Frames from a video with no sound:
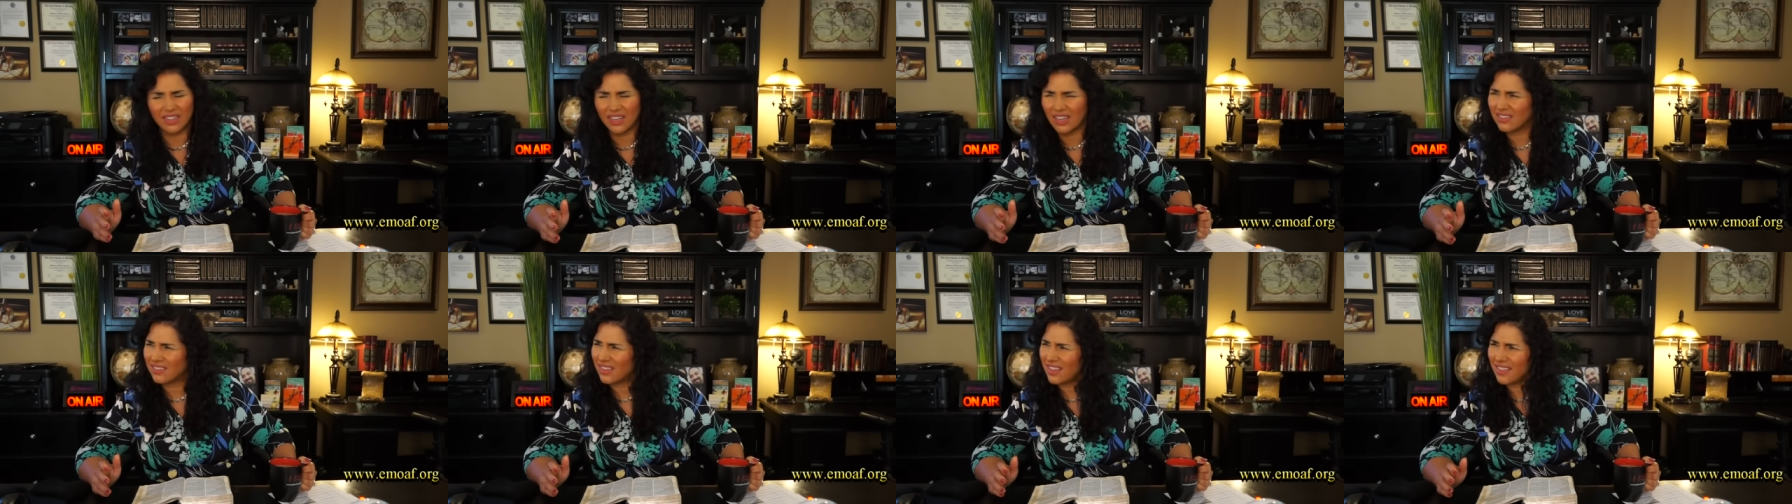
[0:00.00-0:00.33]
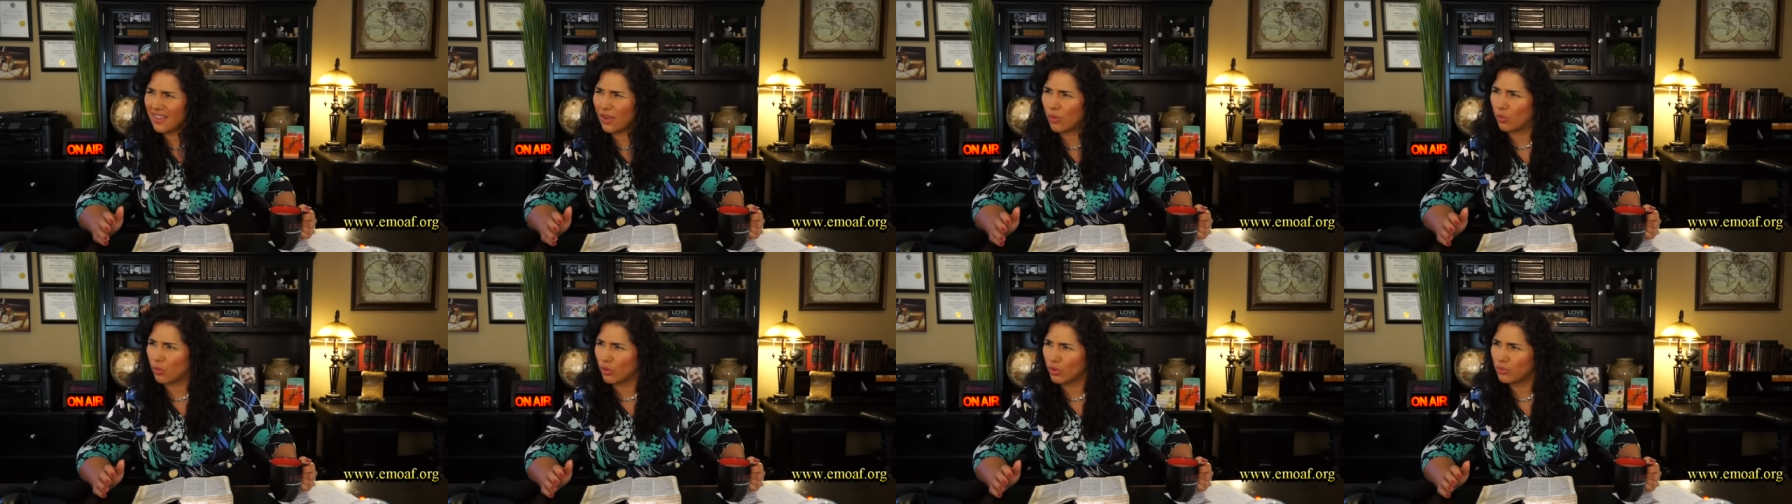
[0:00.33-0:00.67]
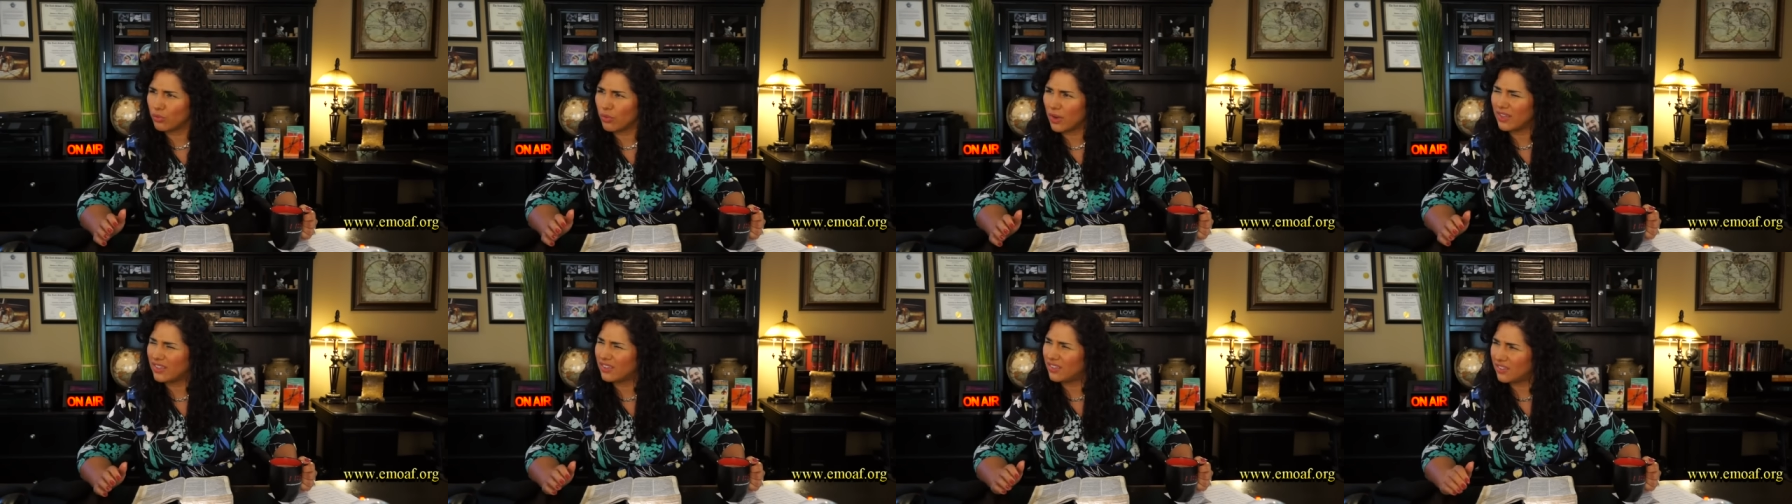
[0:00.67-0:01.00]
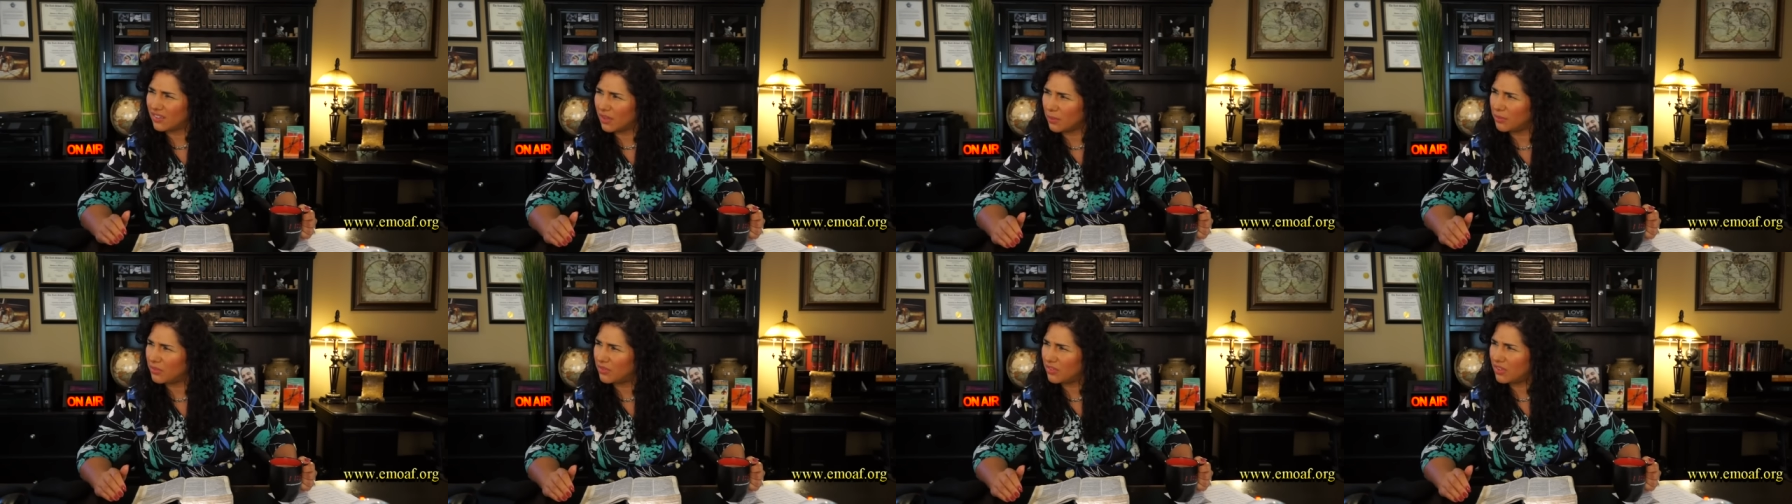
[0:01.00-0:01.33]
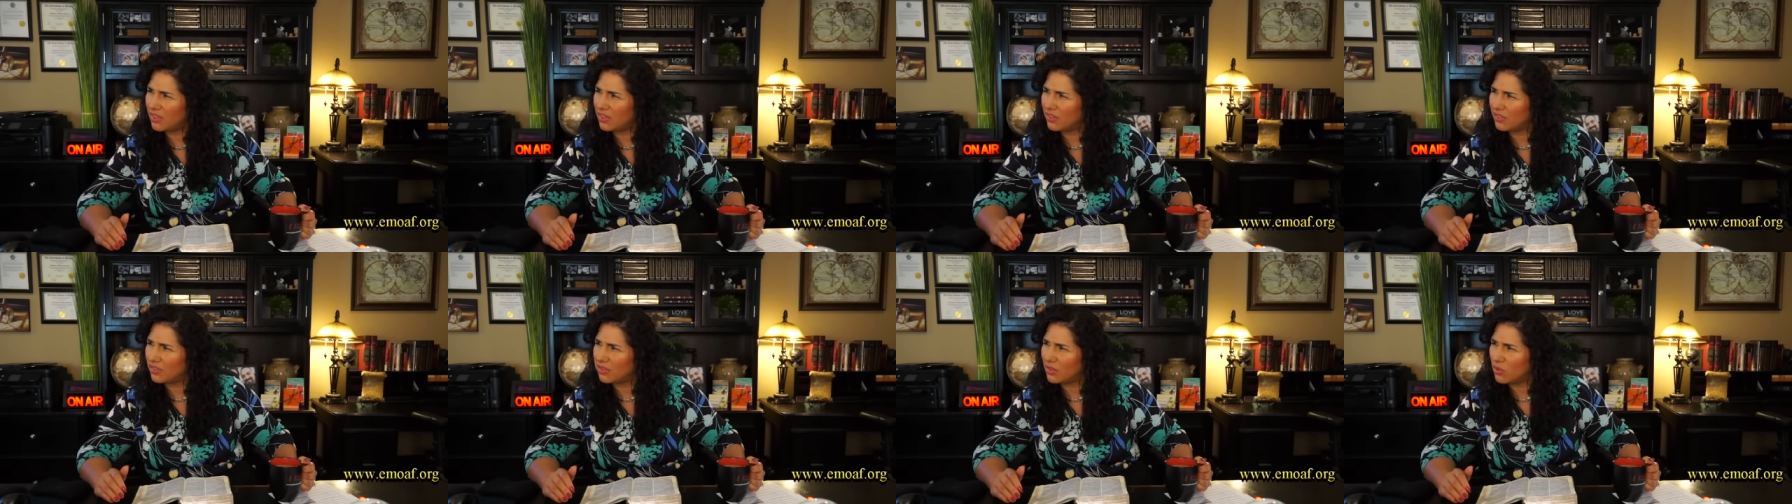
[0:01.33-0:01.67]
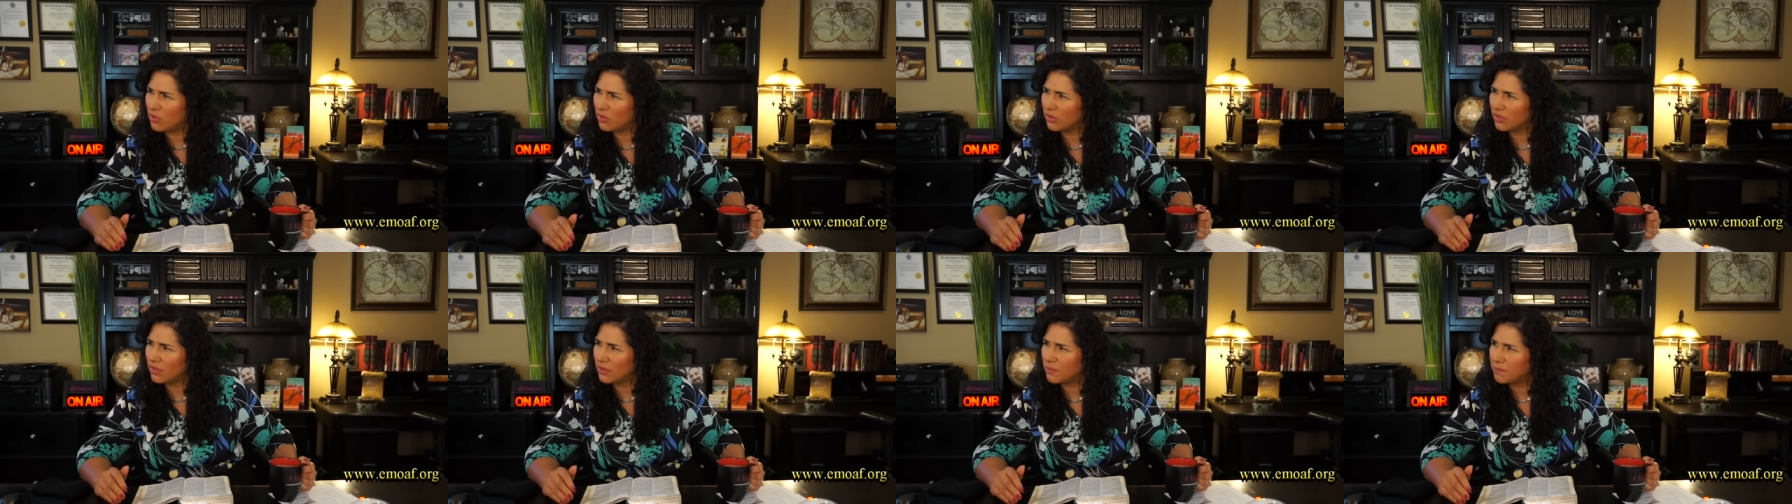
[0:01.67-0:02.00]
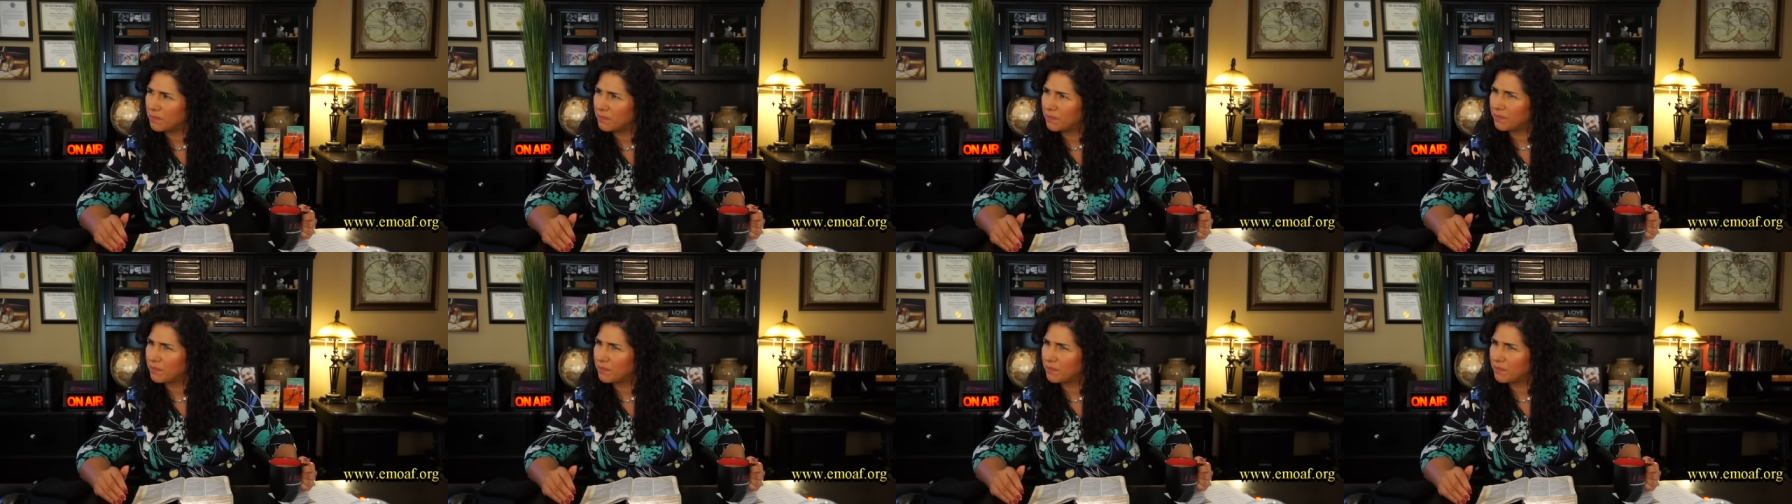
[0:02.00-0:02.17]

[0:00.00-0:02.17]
did I say that word right? Substance, Lord?